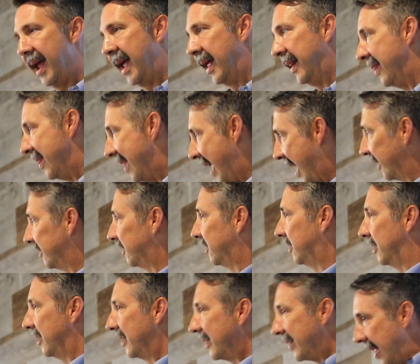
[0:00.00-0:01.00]
And
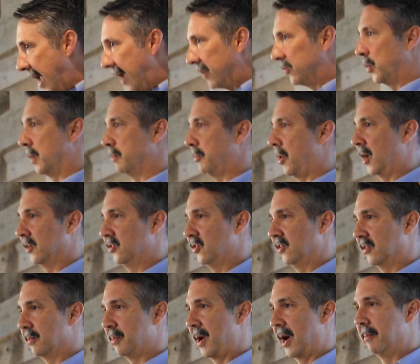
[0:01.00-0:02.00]
that's, that's what
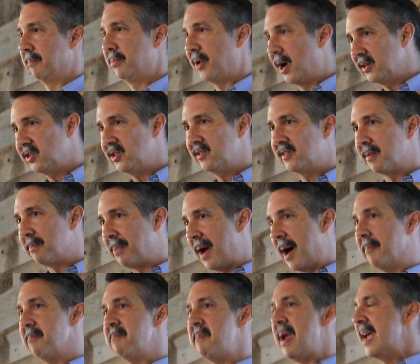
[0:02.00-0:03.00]
Bosch is about. Bosch is
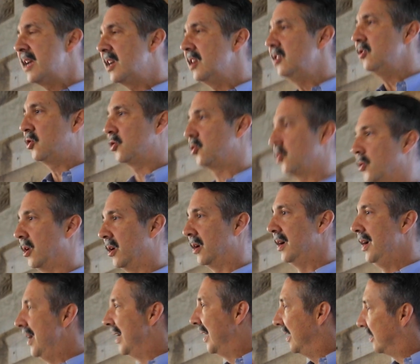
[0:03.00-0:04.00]
about making
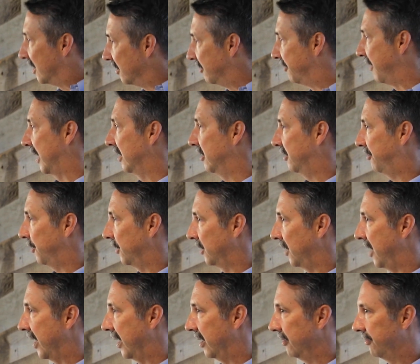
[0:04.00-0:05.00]
sure it's invented for
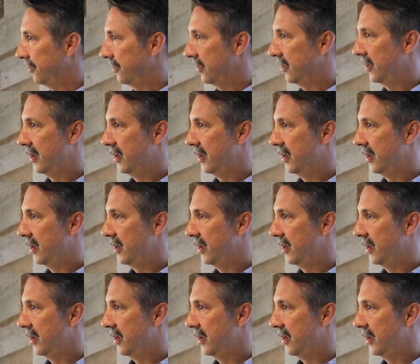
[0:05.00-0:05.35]
life.